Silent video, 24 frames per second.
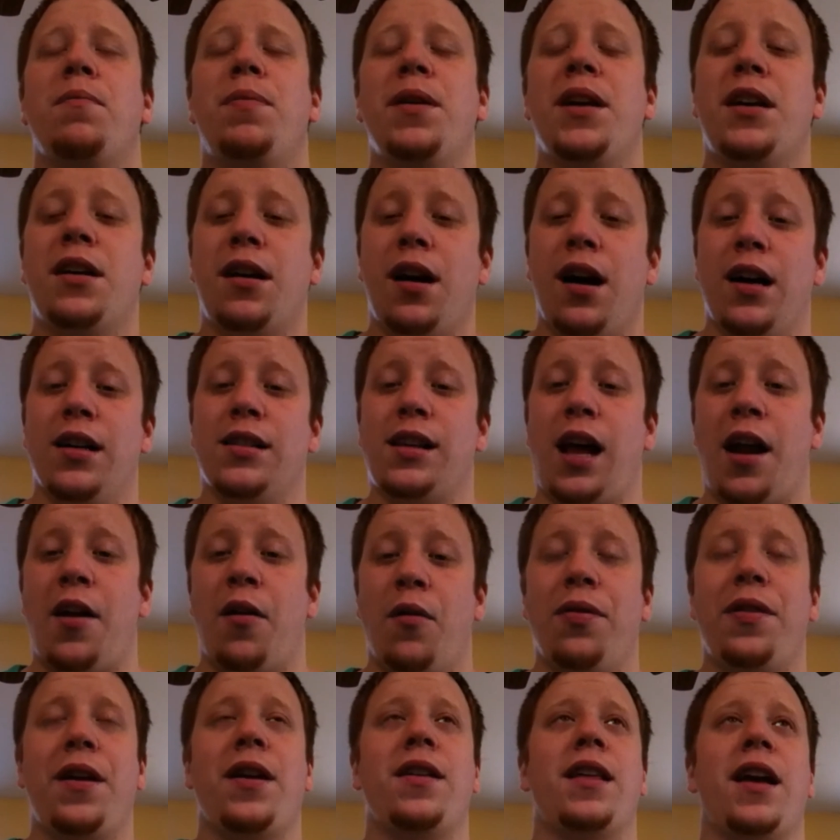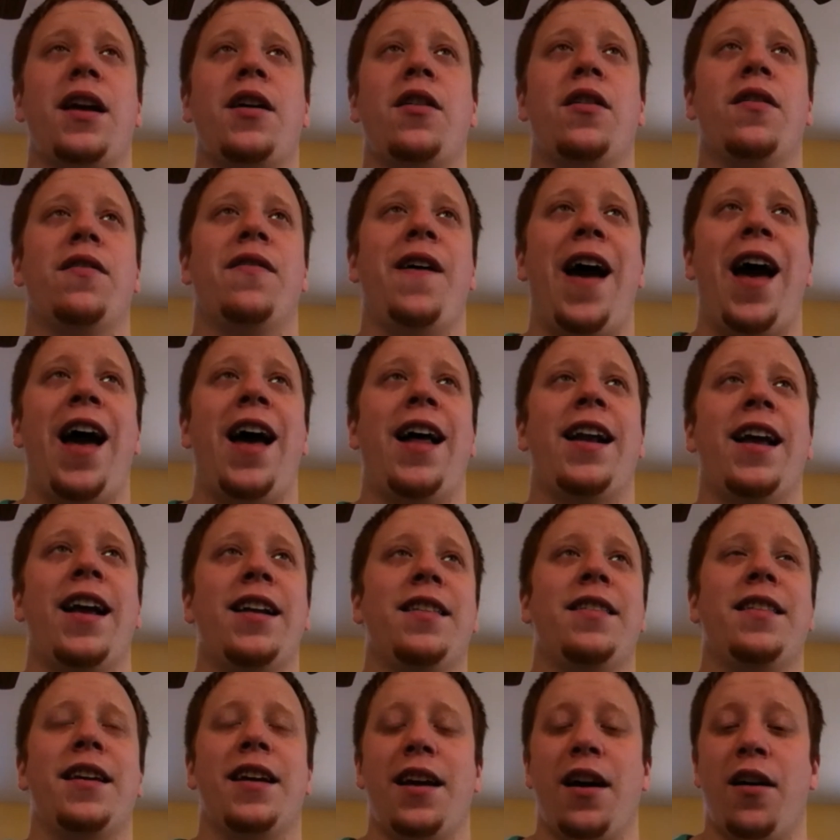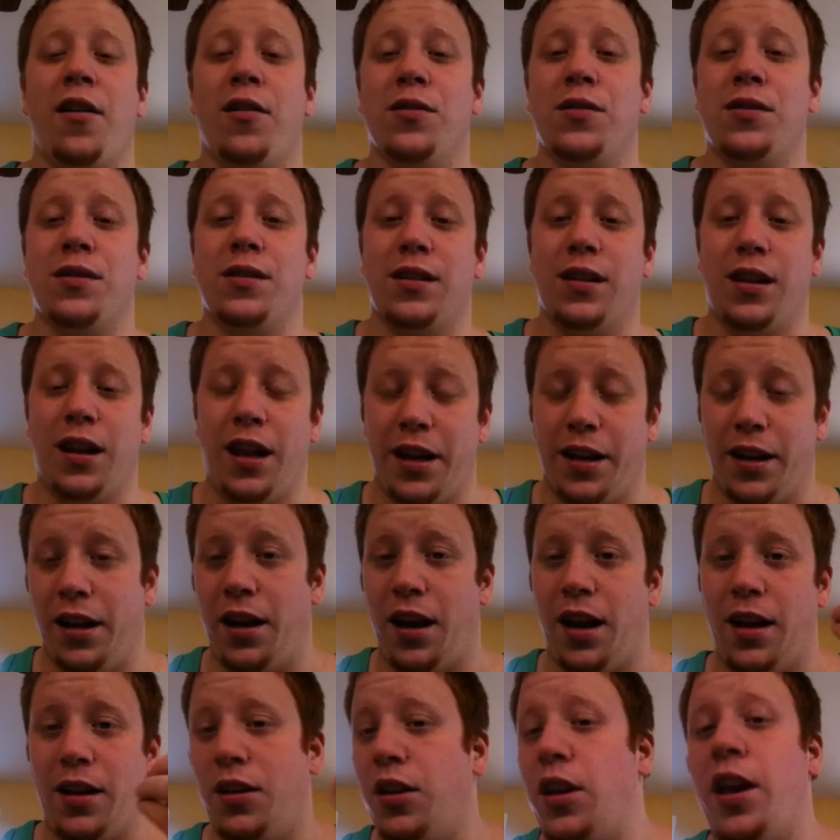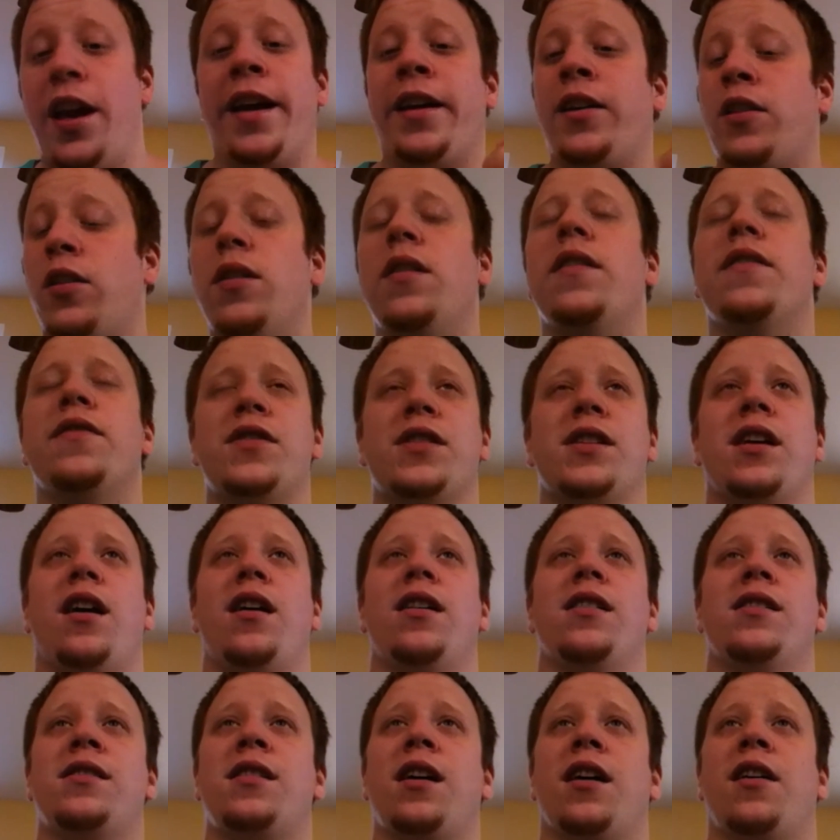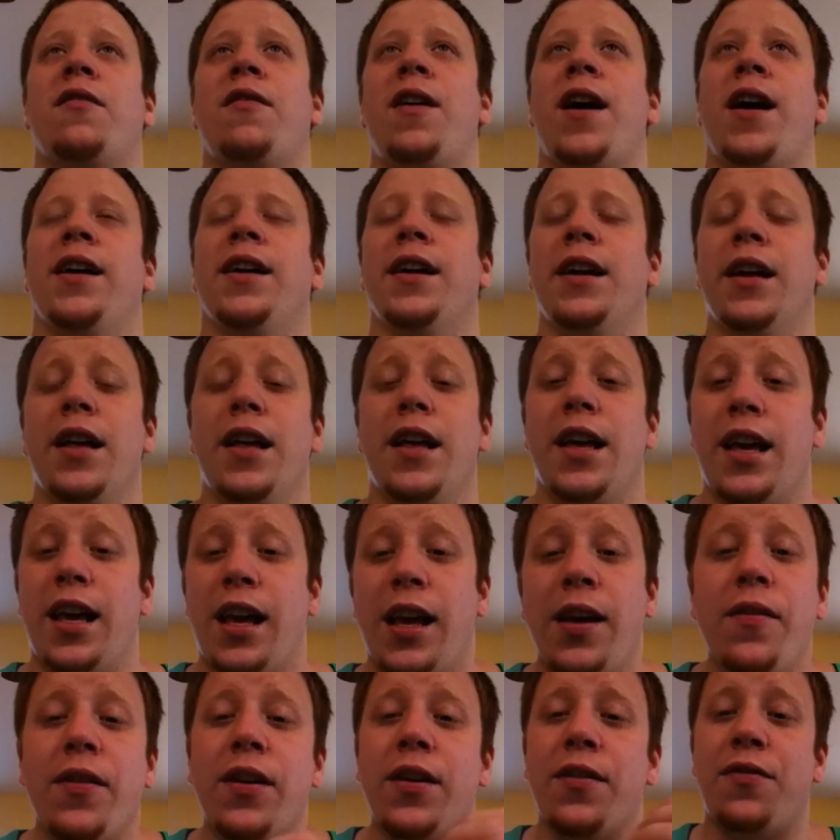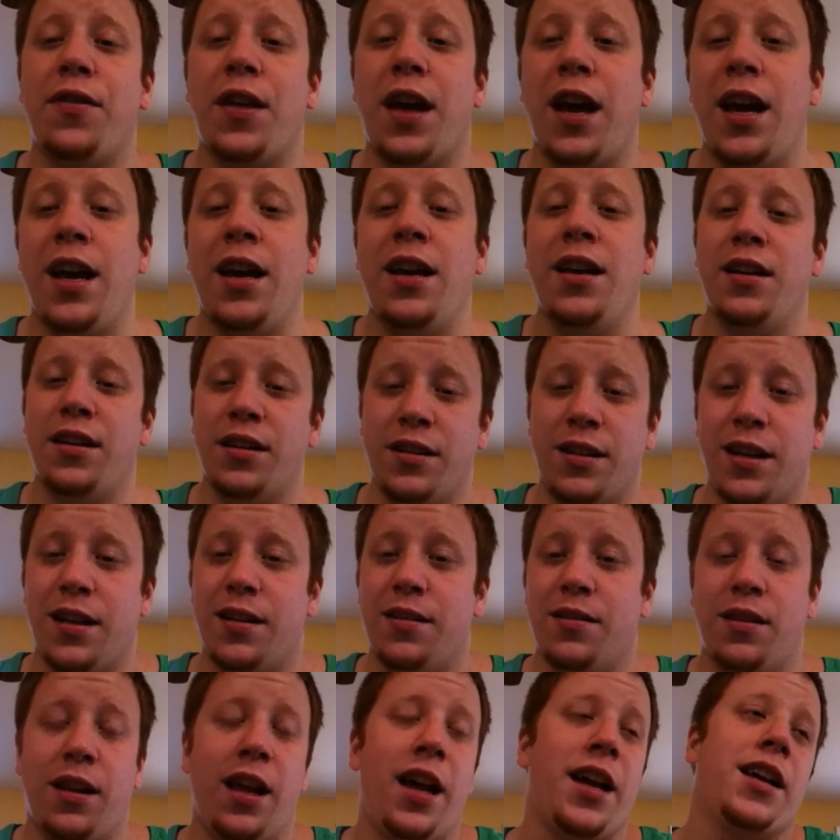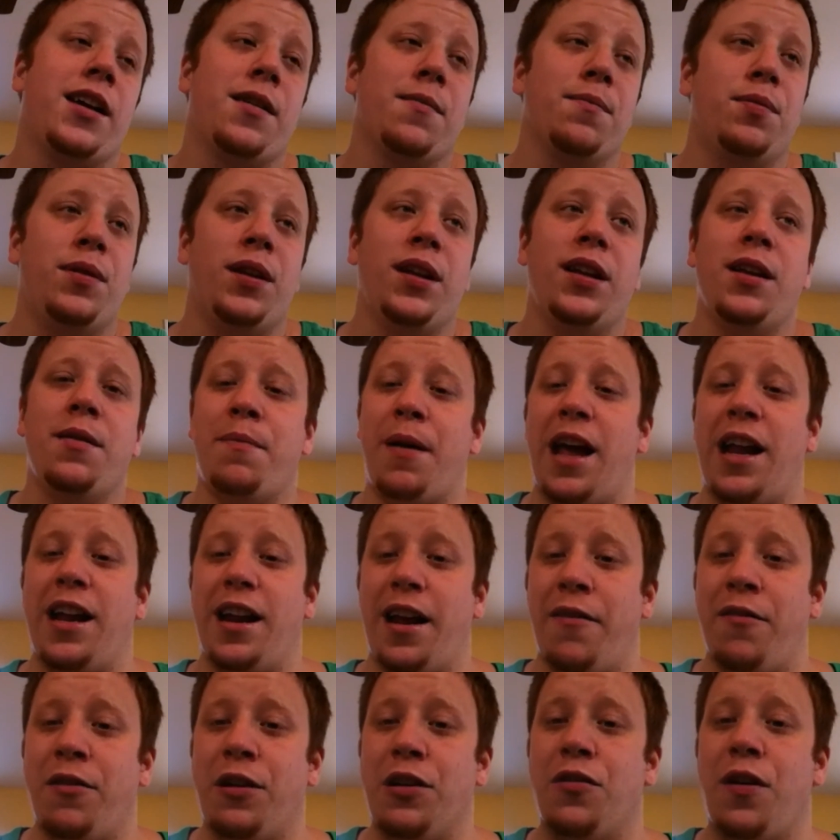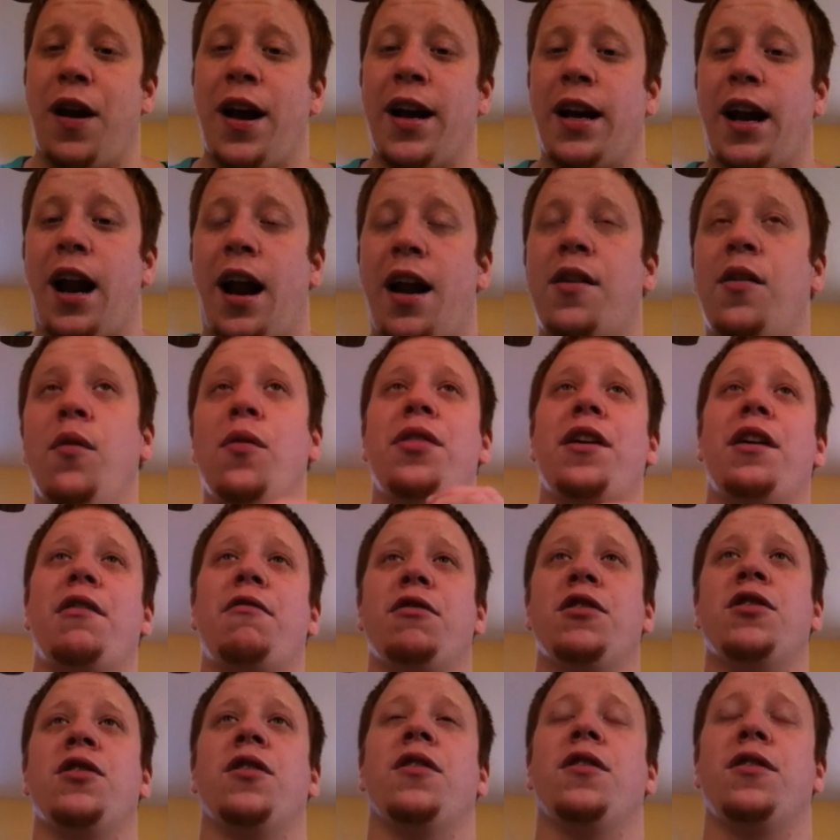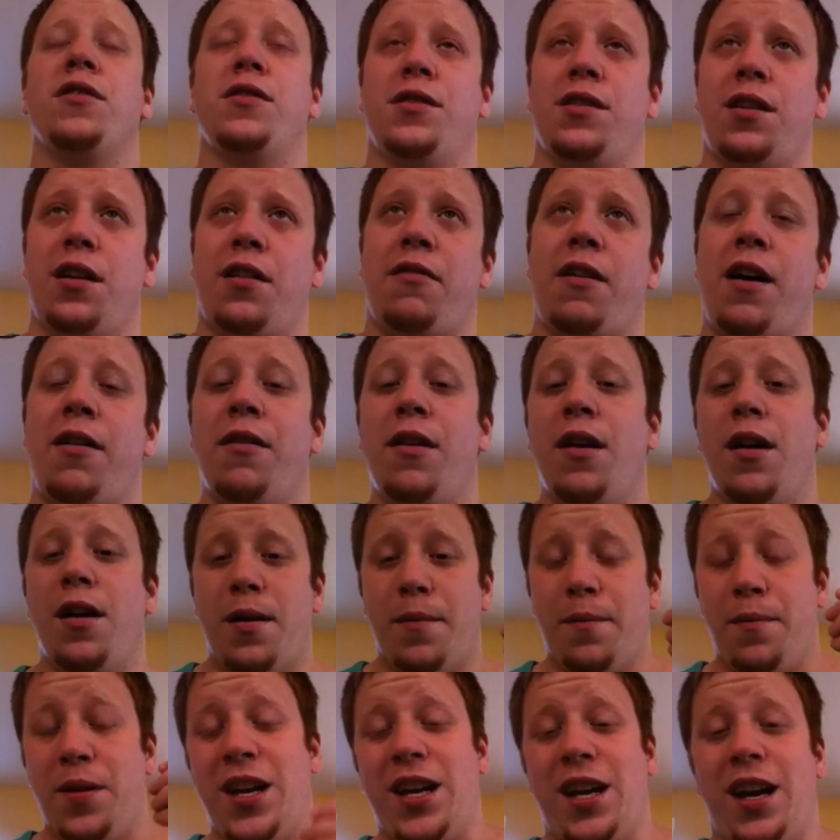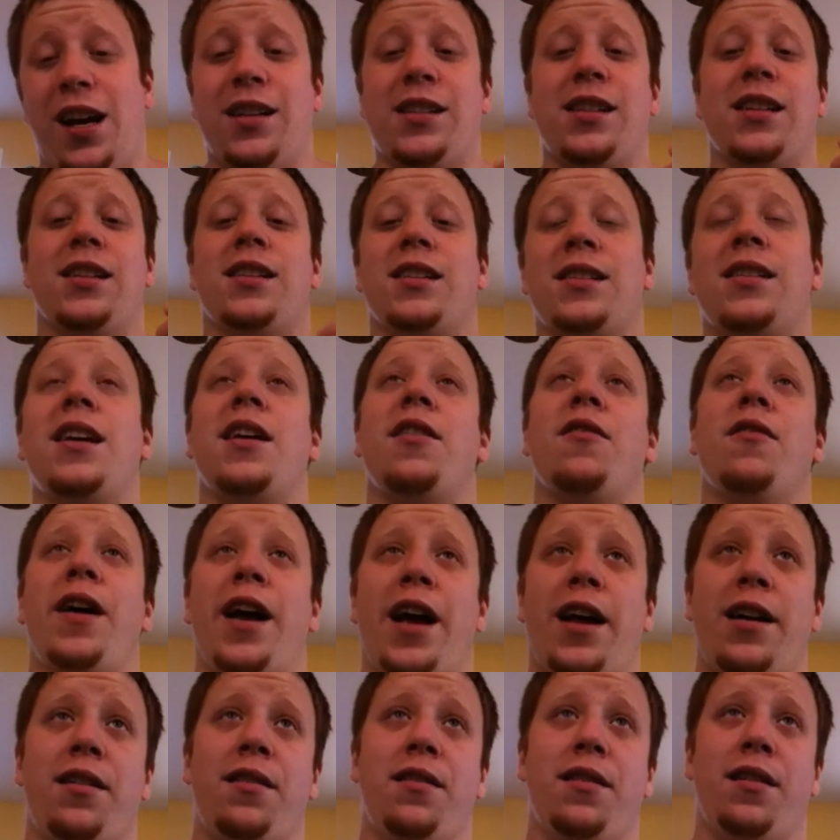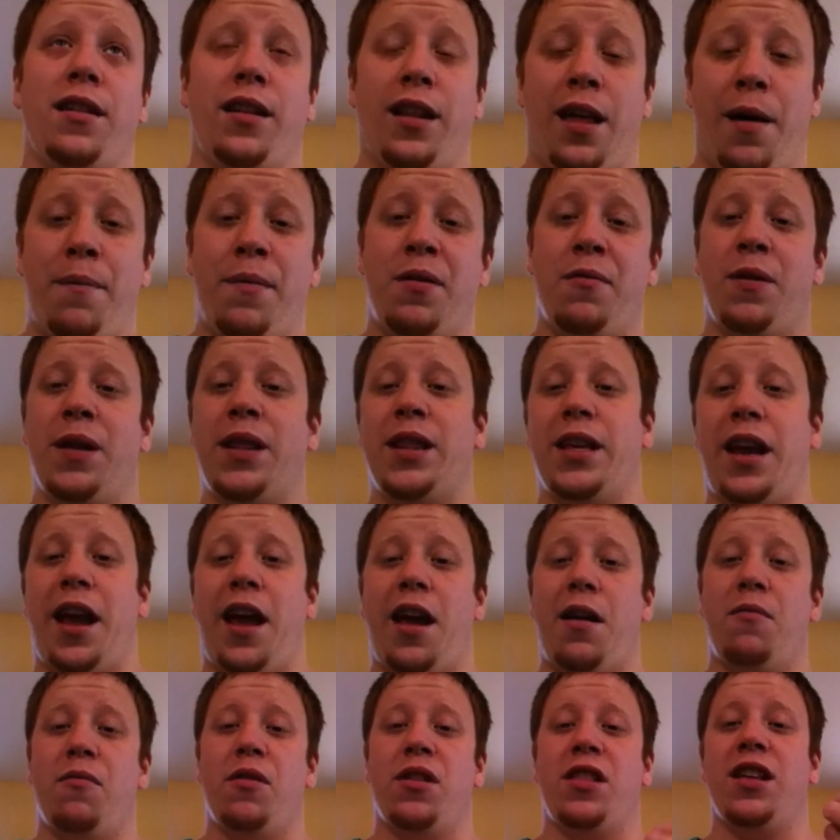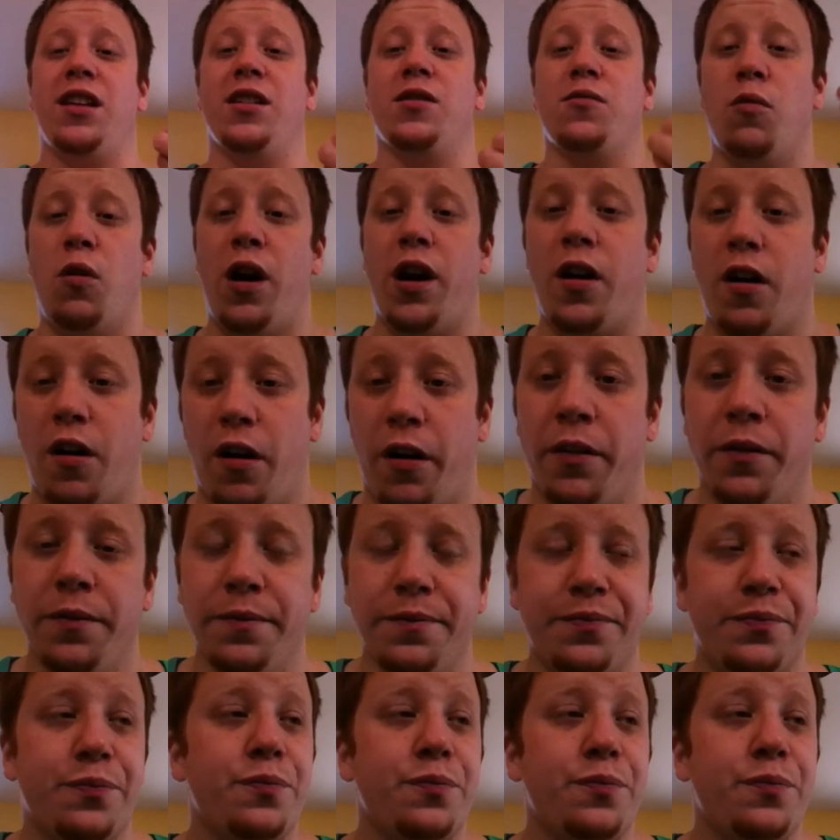because I don't think they could have had anything else. Like it couldn't have stuck around. Even if they did completely banned every dragon, I don't think Return could stuck around because it's a single-handed let me win the game with this one card.